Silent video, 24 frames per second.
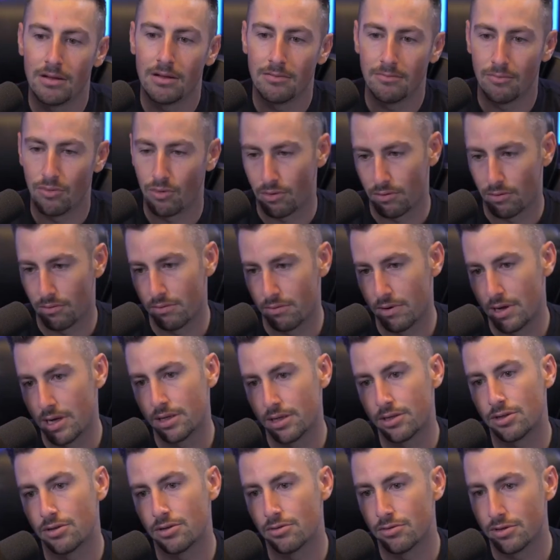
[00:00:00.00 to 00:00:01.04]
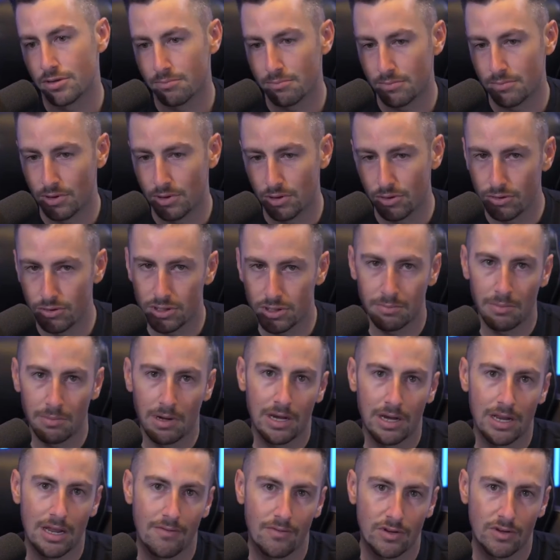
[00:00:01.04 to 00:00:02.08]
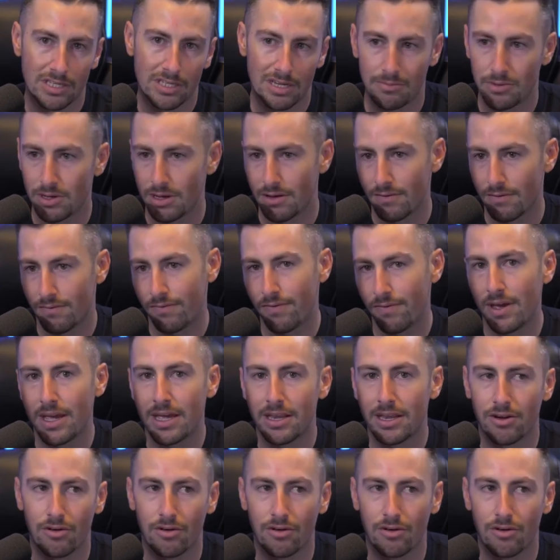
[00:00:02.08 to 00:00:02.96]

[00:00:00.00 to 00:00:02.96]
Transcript: more rich, you lose money every time you get fit,